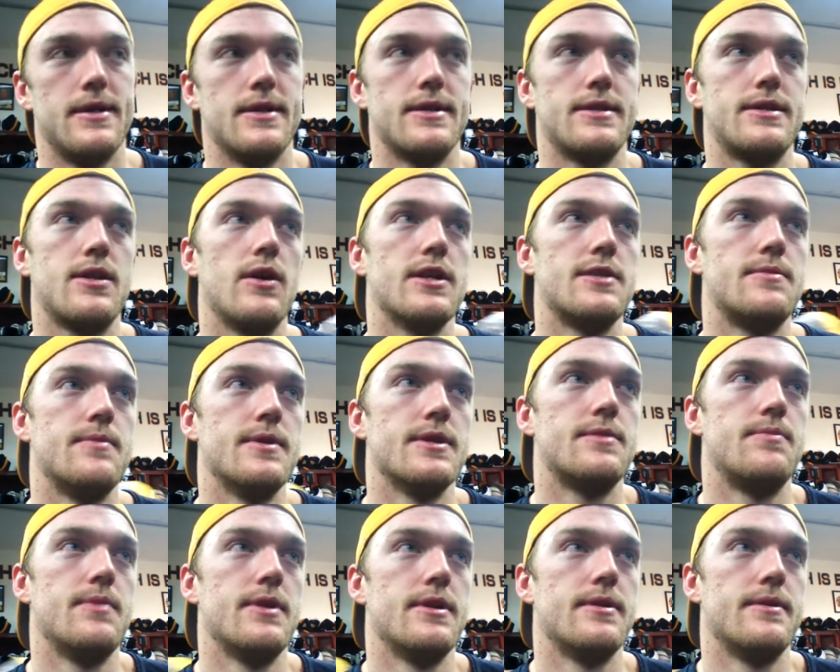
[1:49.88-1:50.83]
so it's,
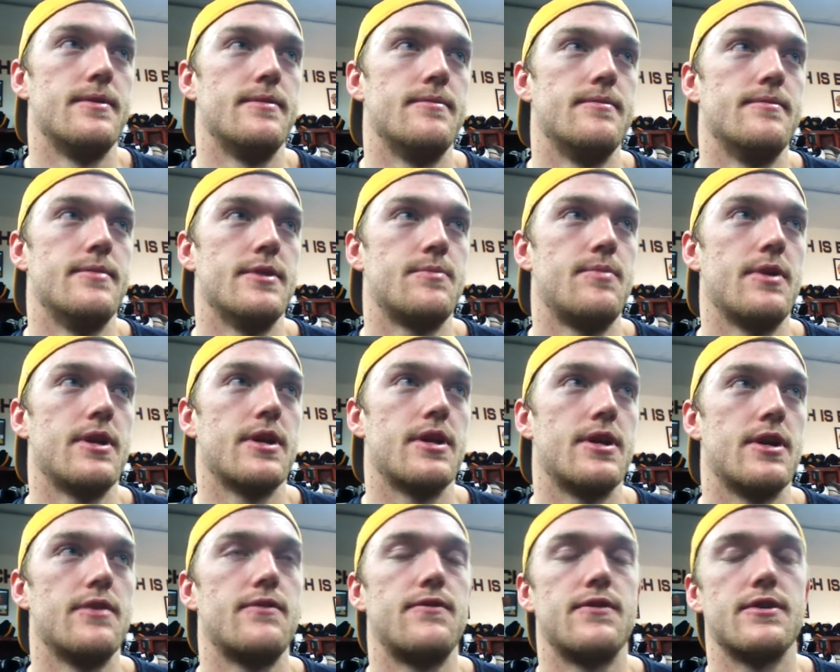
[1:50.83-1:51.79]
it's been it's been a
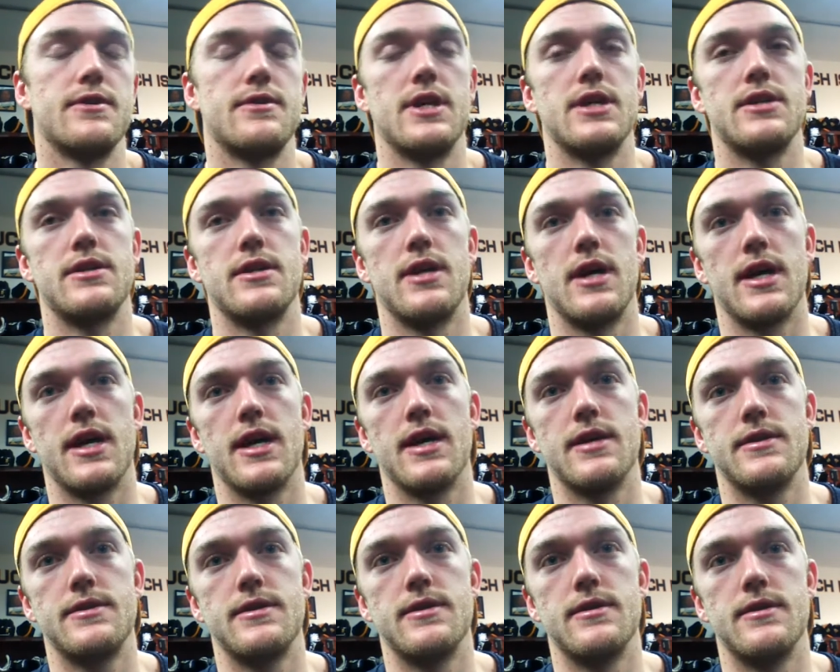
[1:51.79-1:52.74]
good frustration, I
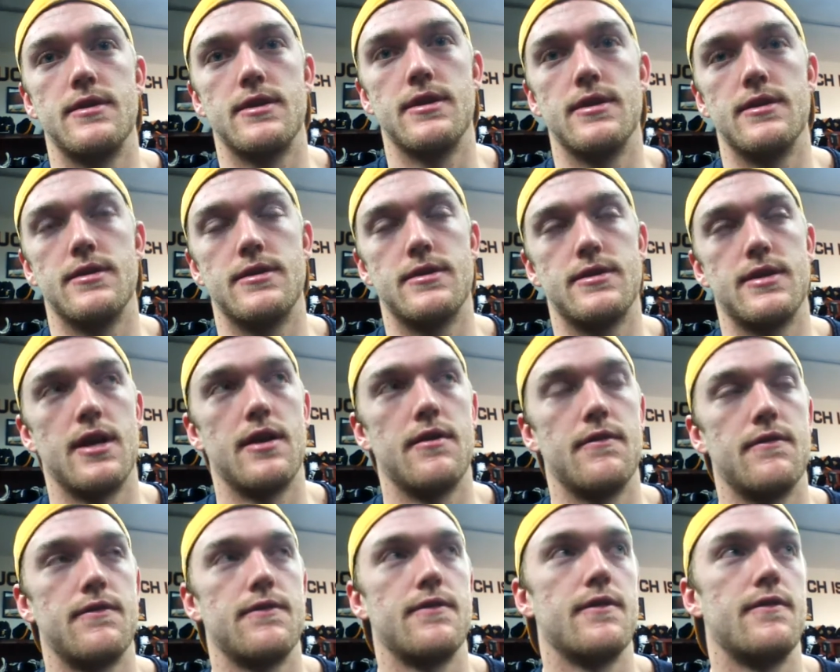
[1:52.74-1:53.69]
guess, in, instead
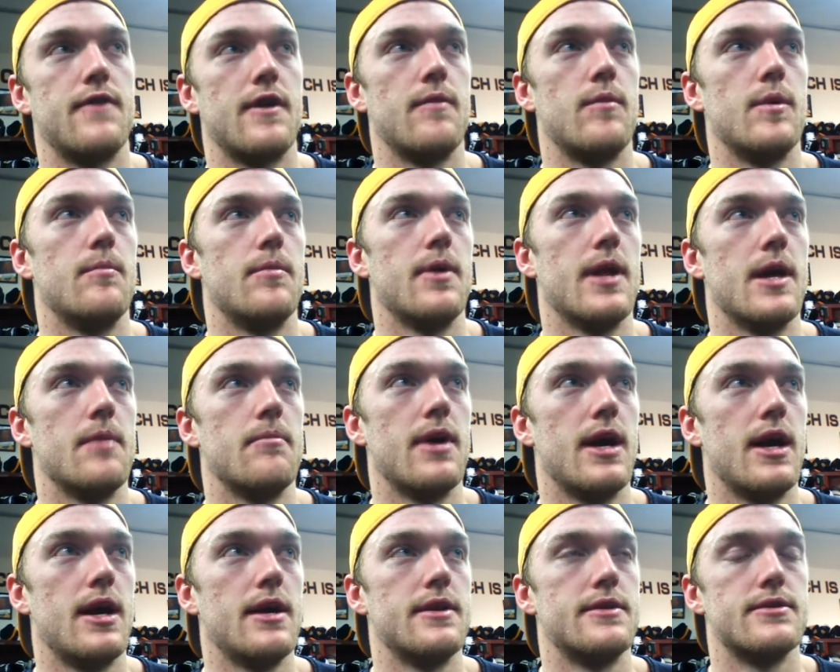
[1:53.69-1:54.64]
of if I've been playing
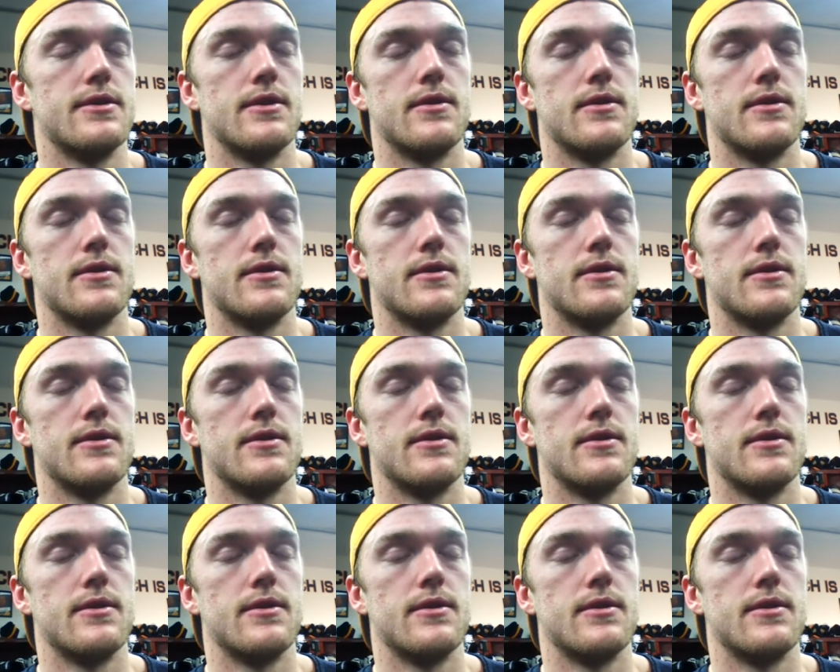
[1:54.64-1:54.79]
bad.